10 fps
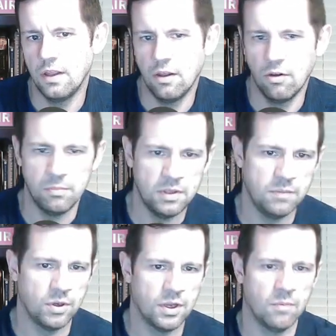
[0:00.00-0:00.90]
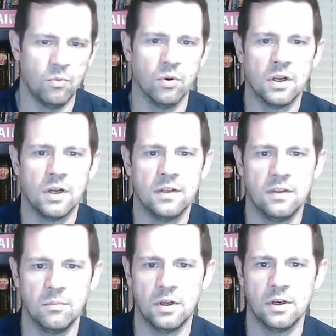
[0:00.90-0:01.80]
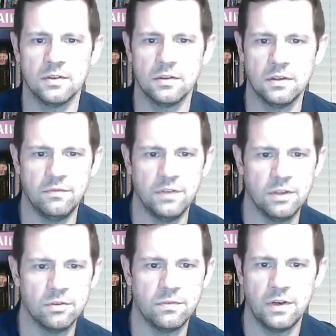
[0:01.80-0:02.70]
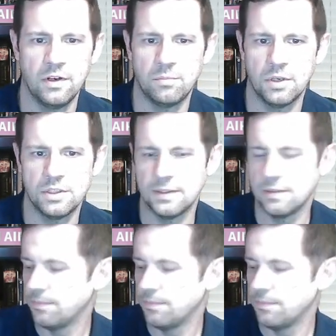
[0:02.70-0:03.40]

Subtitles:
me put out more content blogs and videos for various projects.